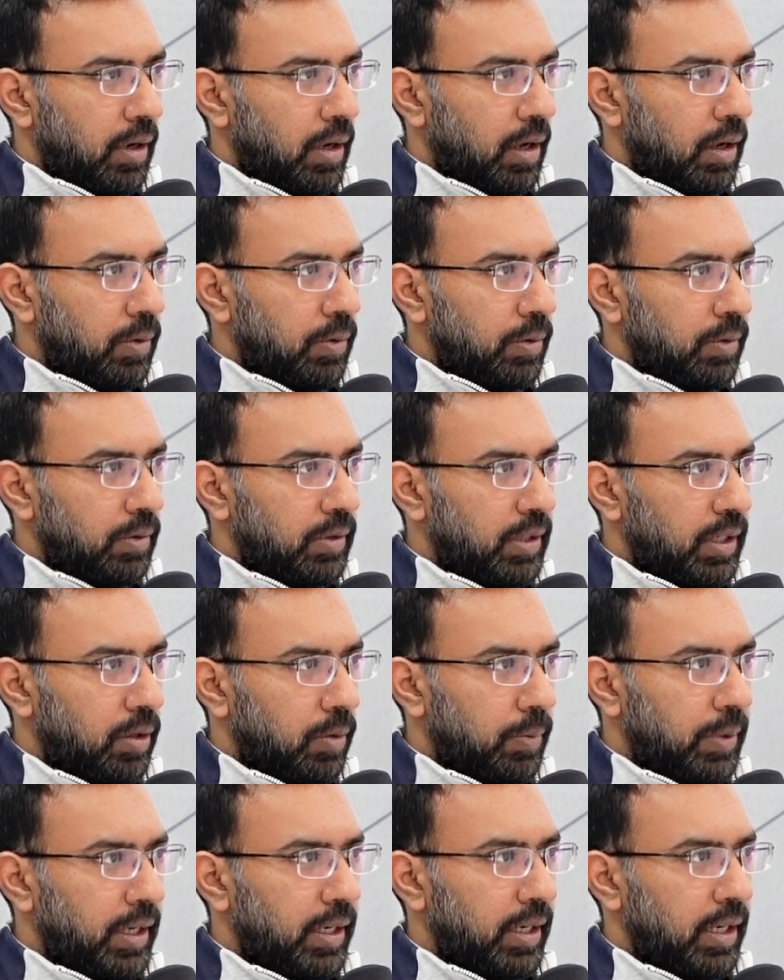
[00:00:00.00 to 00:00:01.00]
Now the
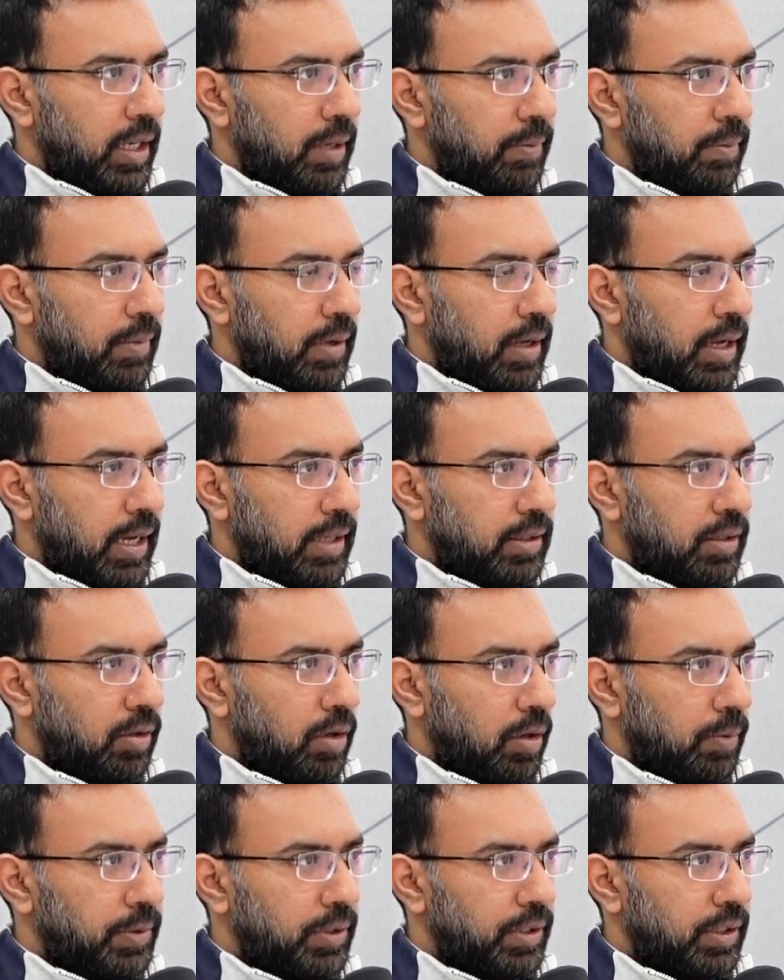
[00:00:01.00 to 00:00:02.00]
domain name has an
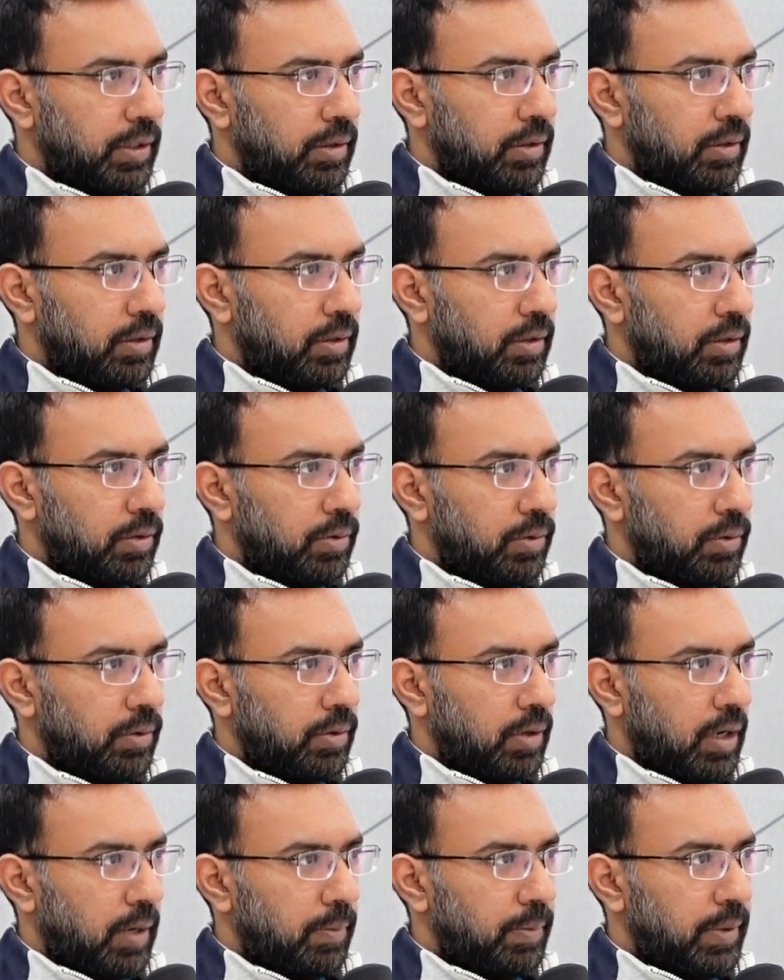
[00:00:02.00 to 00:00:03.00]
option
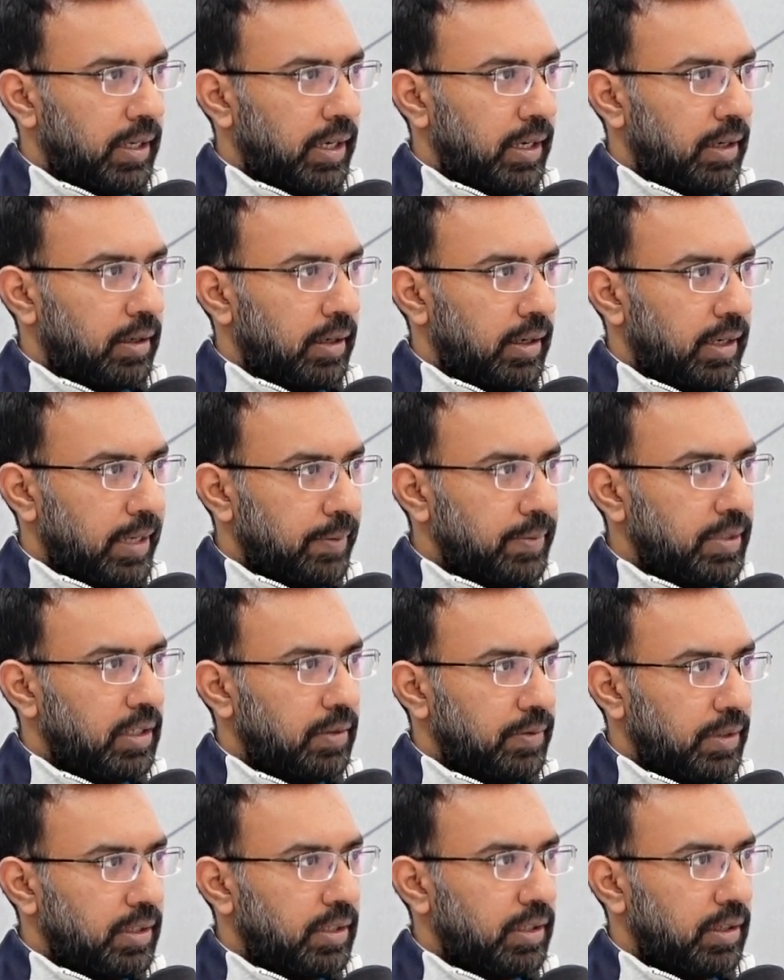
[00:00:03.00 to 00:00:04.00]
to update name
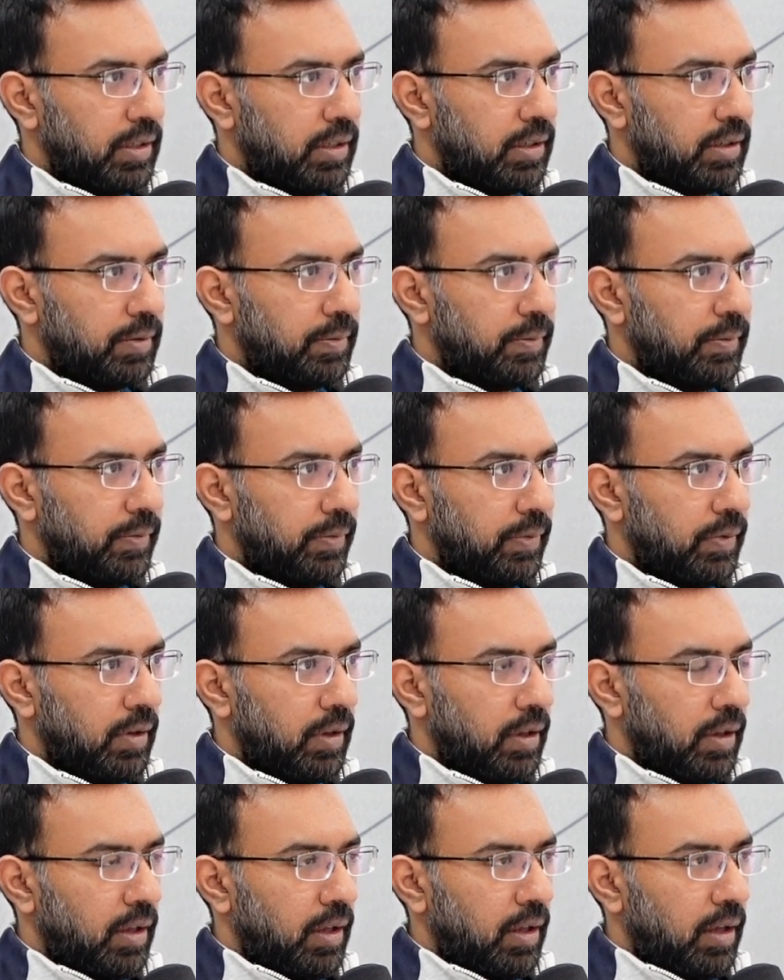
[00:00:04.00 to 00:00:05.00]
servers in it.
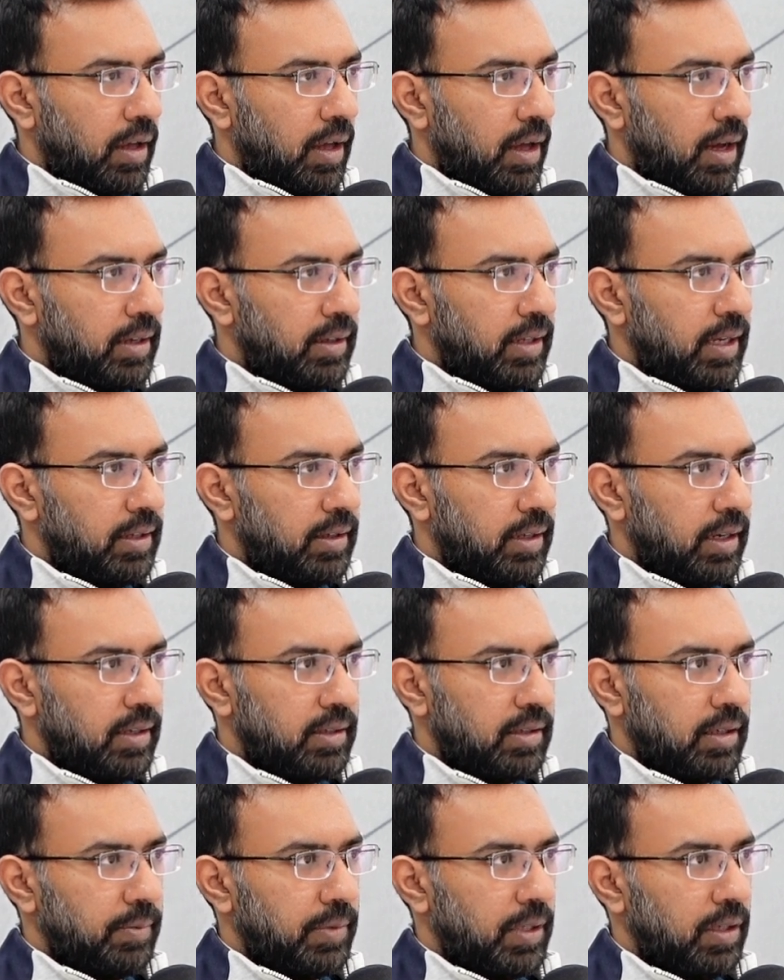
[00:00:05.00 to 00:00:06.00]
And then there
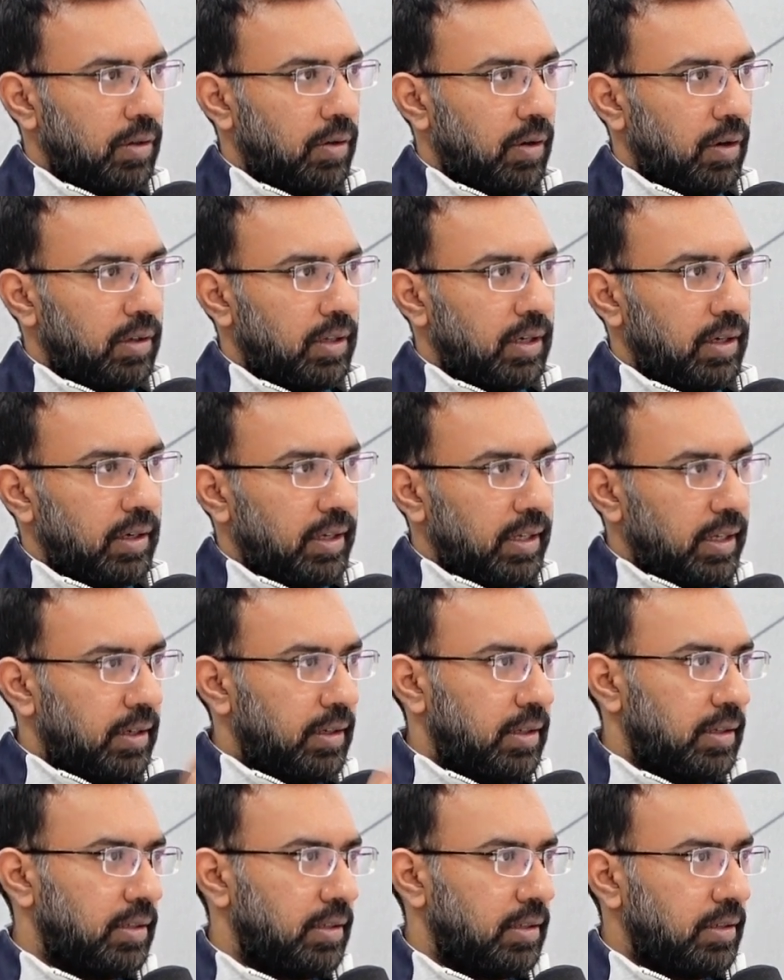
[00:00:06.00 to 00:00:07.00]
is something called the
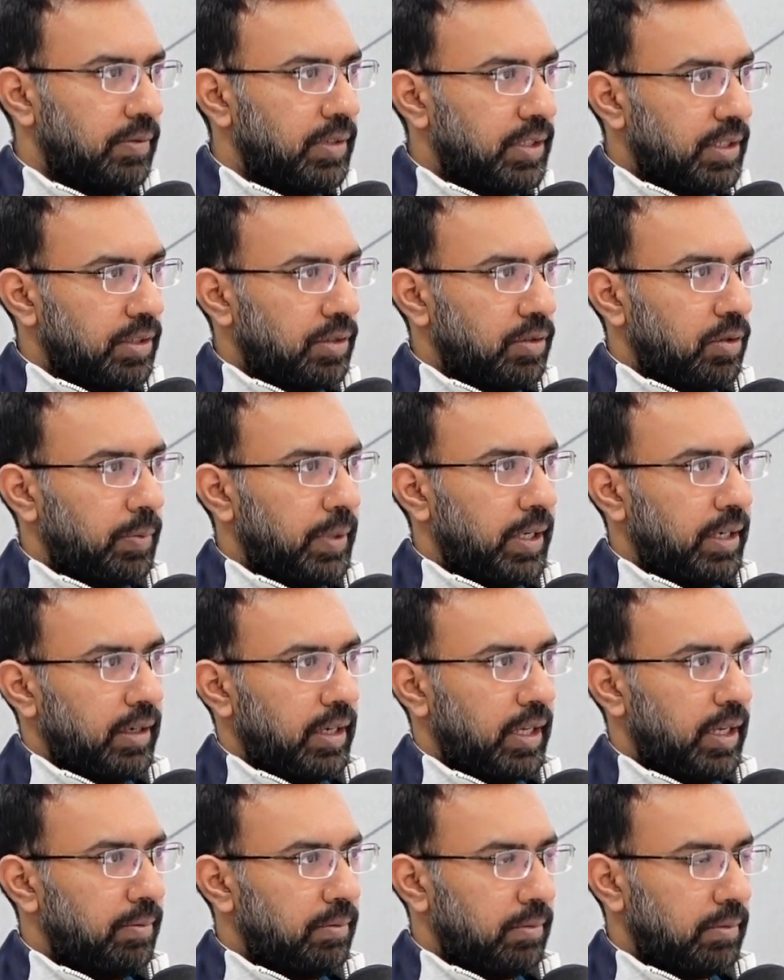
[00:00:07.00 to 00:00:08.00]
DNS, which is domain
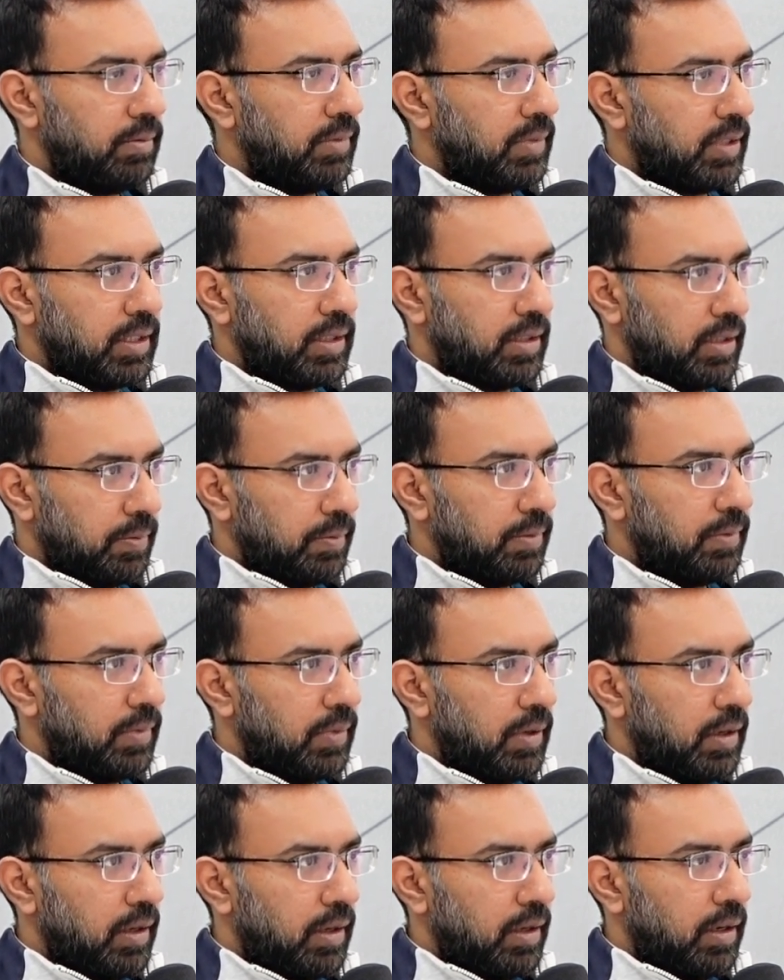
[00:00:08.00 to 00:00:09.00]
name system,
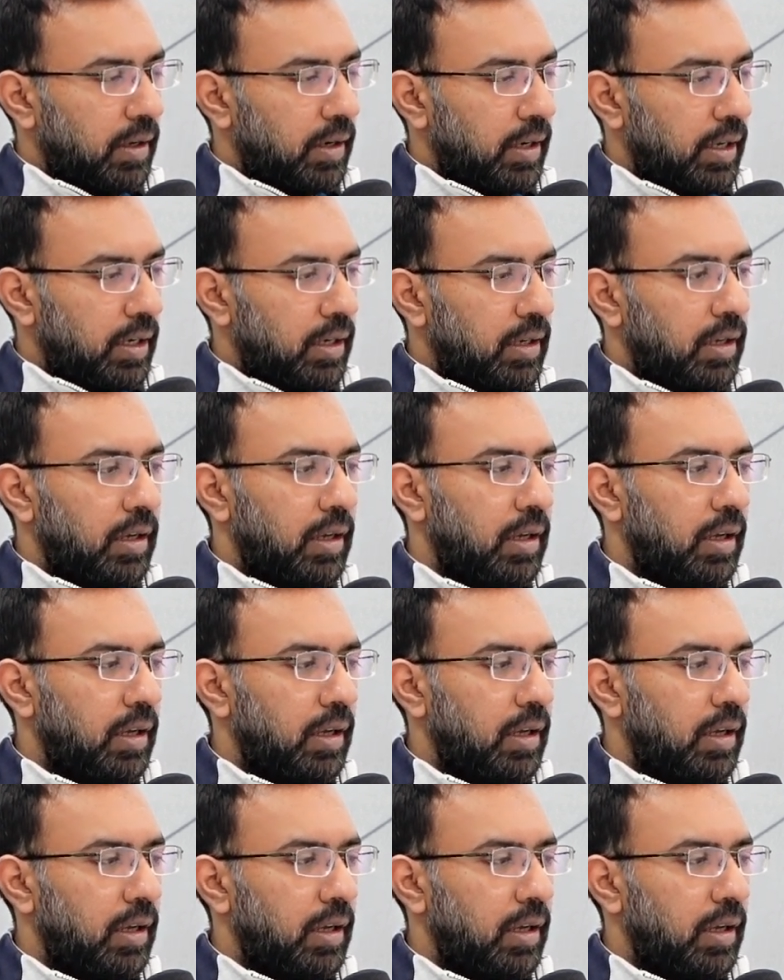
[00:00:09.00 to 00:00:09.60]
right?